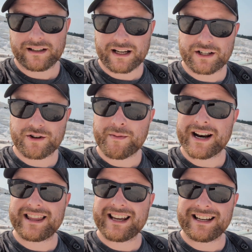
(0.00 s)
like so
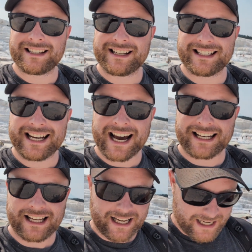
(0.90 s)
many things, it is
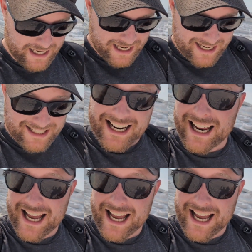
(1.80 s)
not, it is not